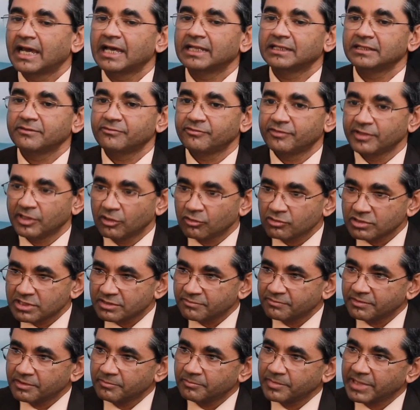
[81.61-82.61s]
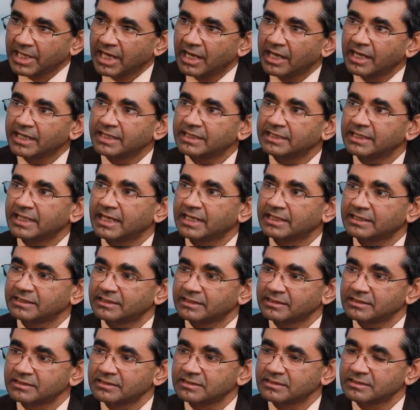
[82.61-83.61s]
And the philosophy behind that
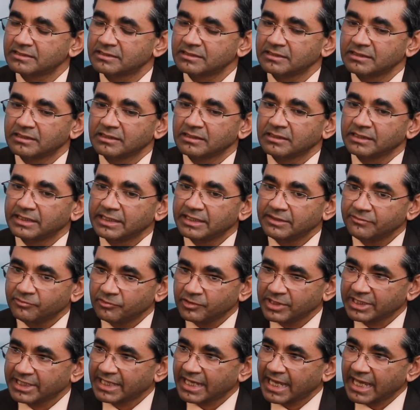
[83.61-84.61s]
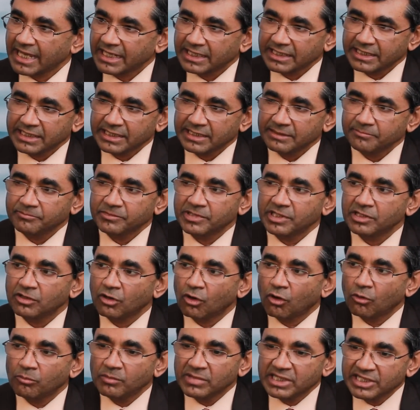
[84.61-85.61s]
is if we can keep the
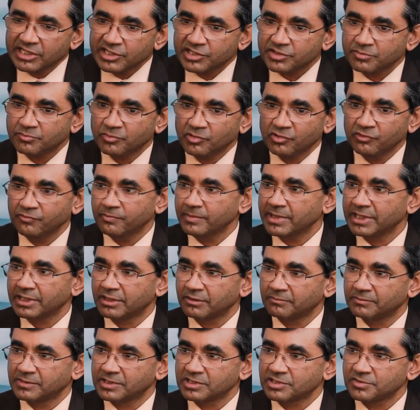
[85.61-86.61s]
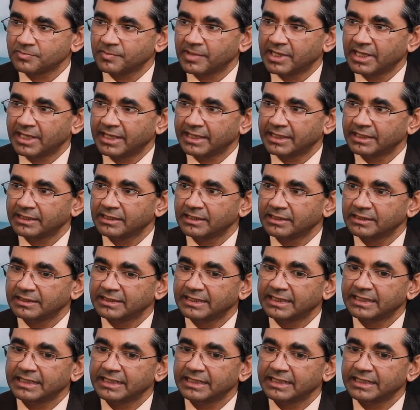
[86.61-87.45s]
normalish movement of the spine, mm.